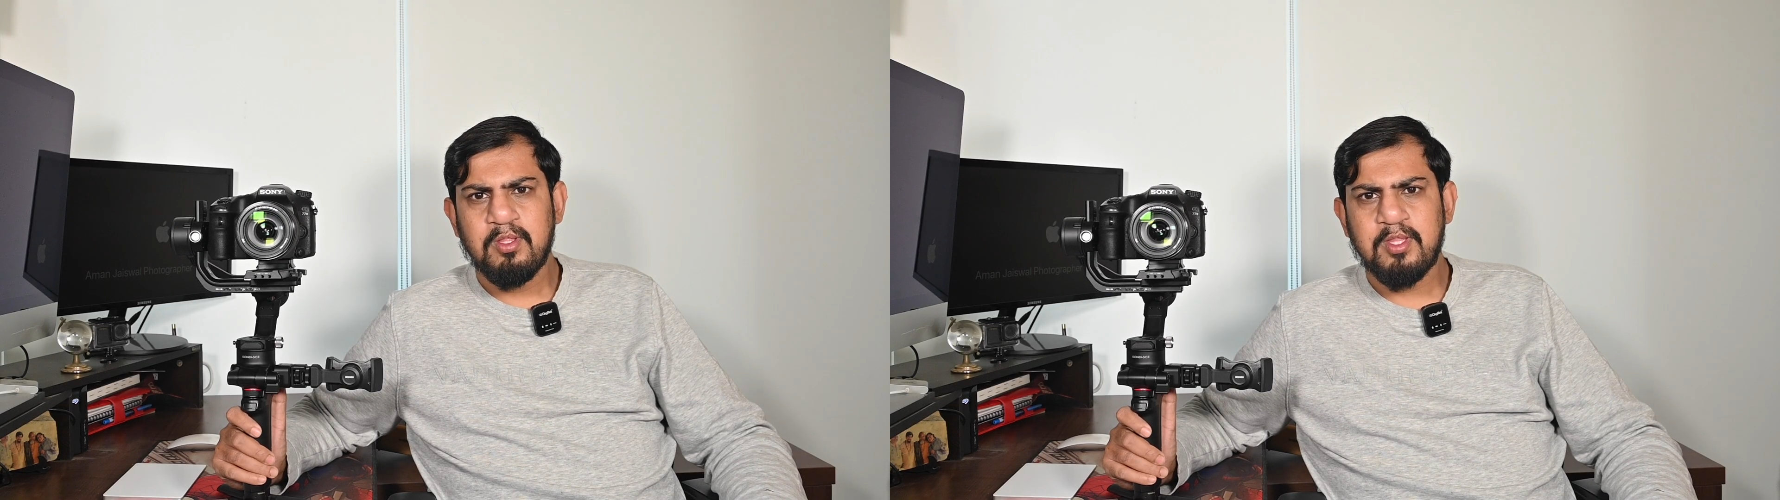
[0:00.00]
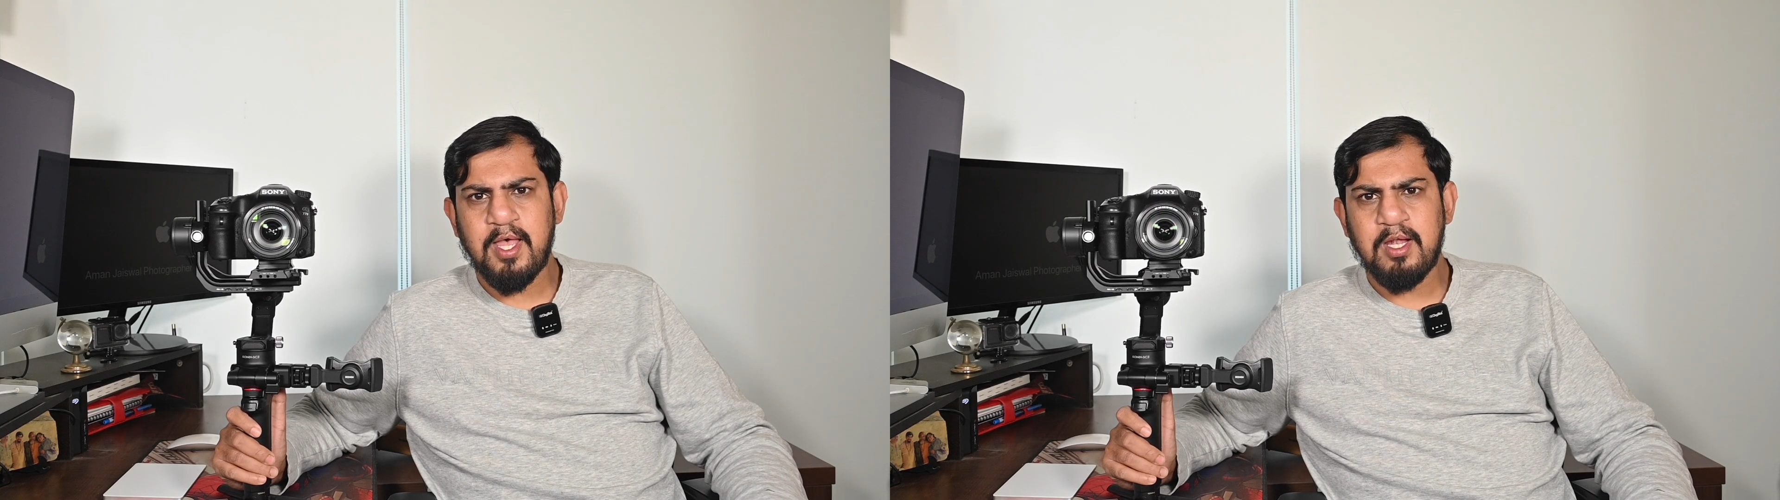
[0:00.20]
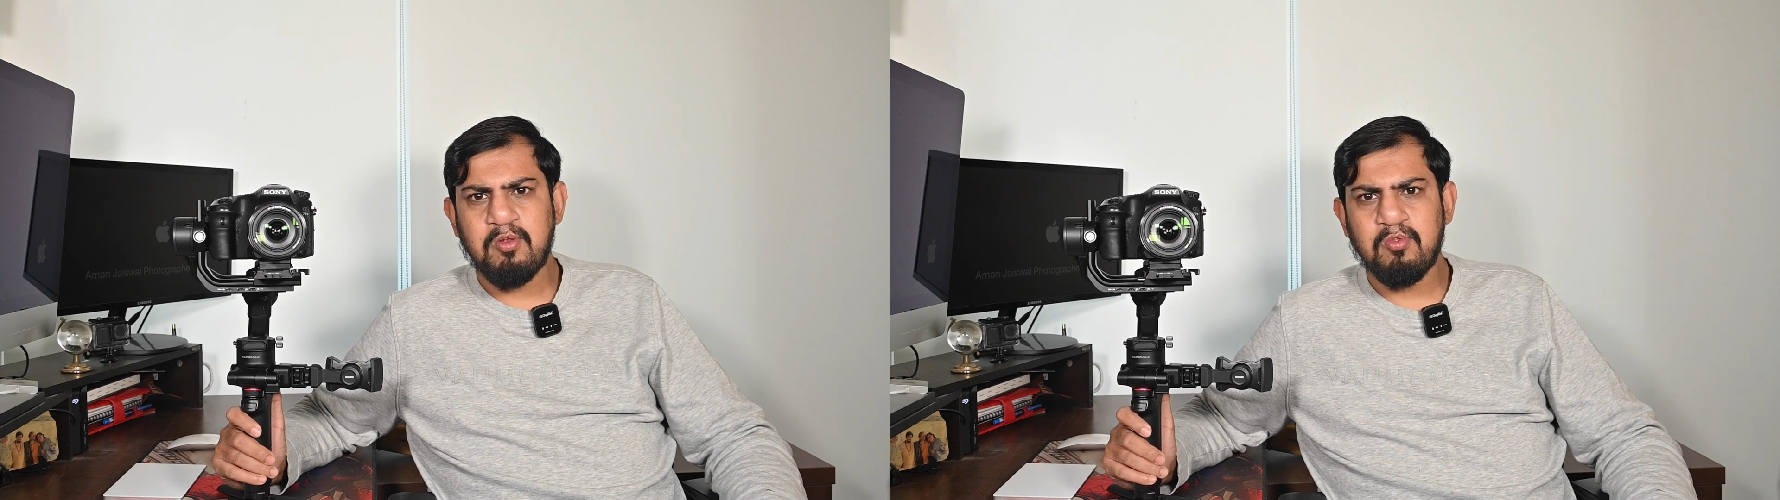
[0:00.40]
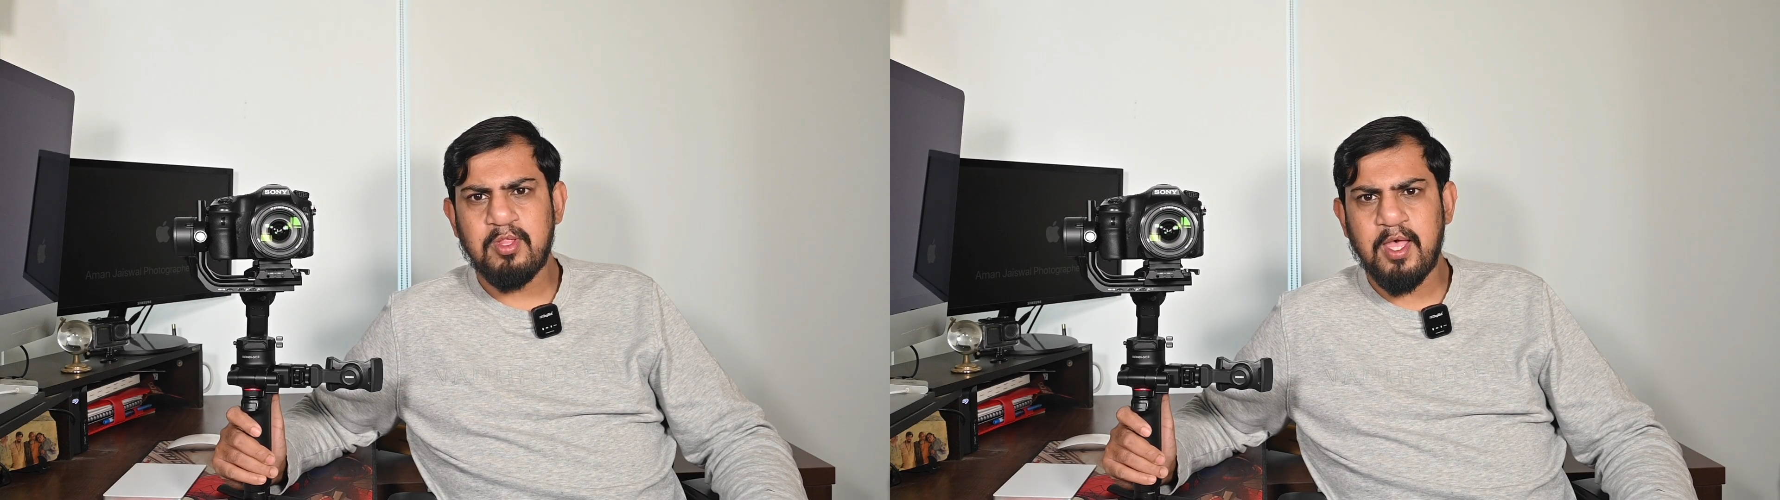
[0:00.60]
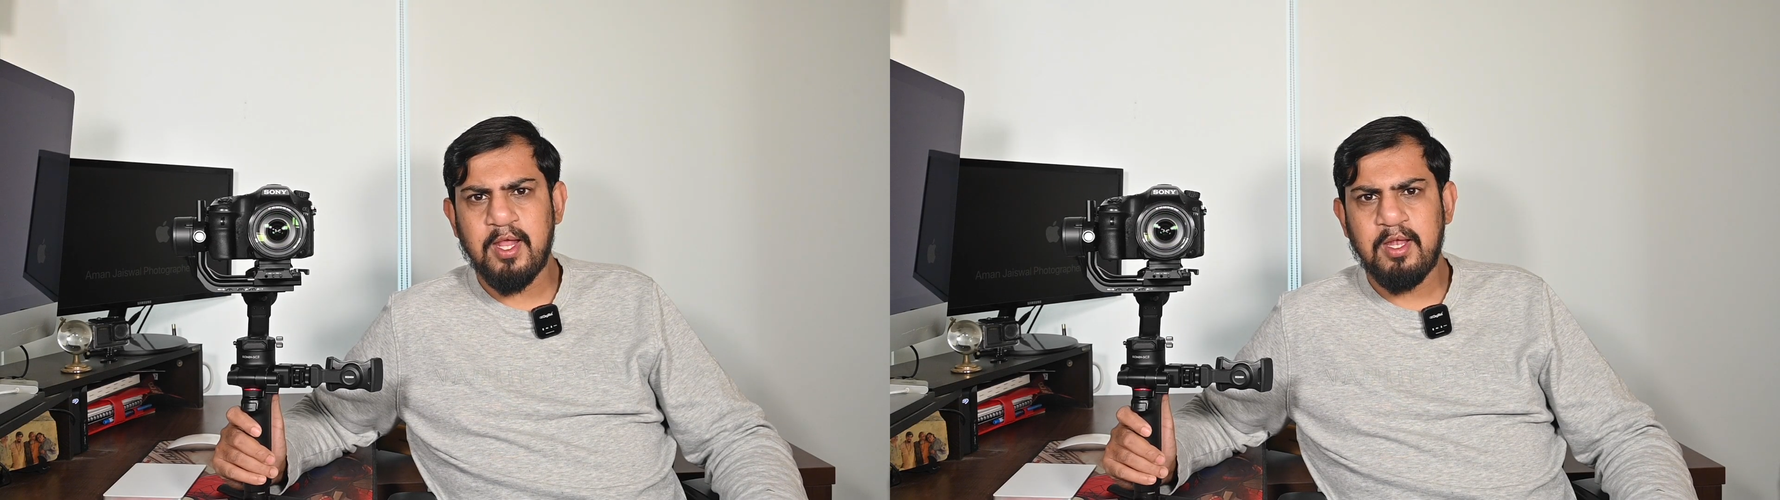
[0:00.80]
side to
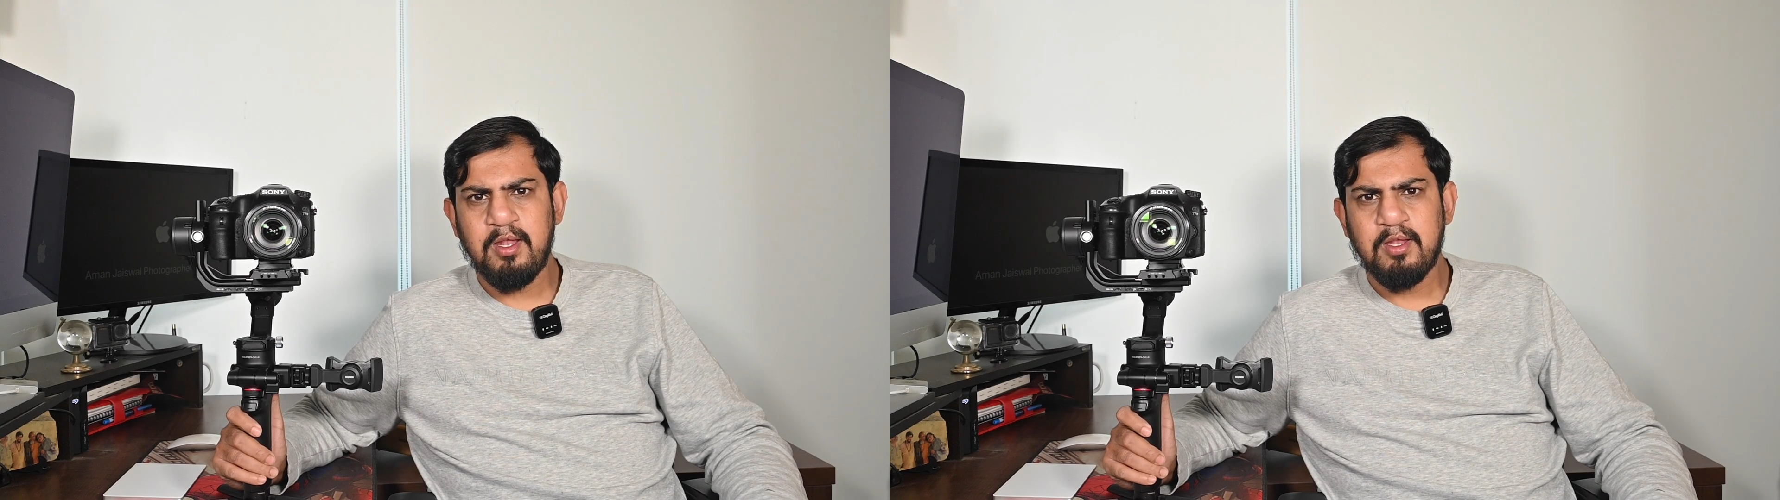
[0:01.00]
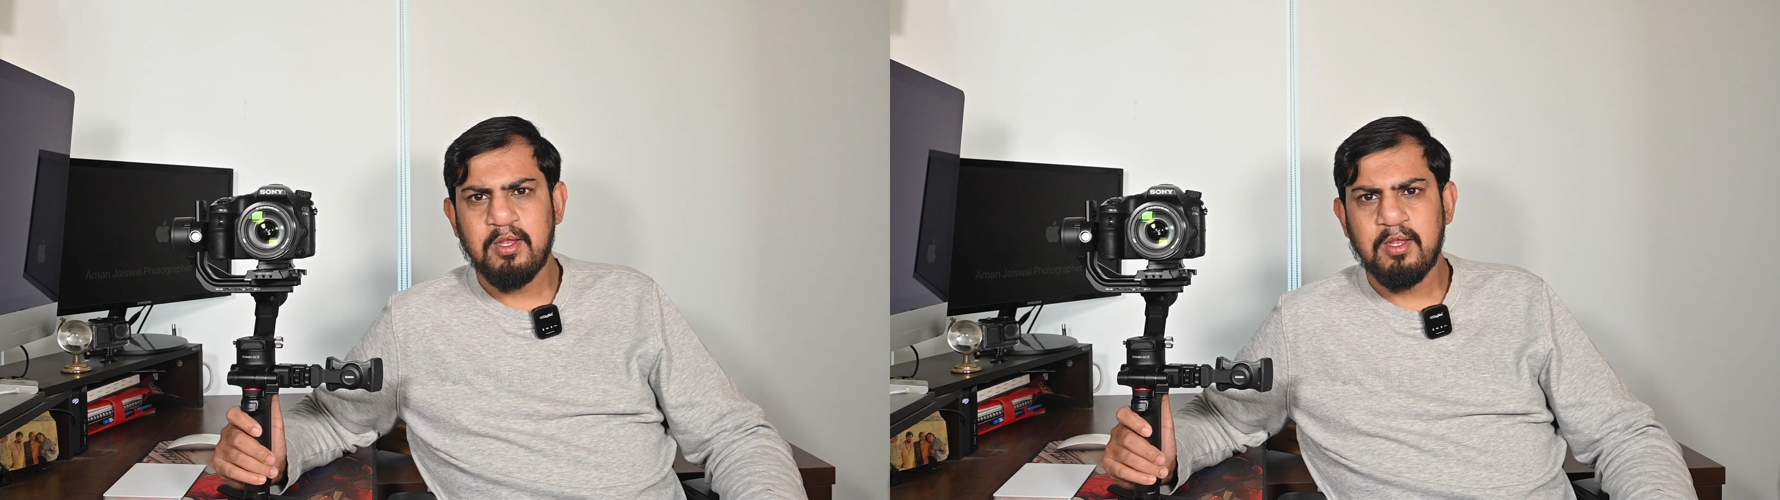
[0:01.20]
side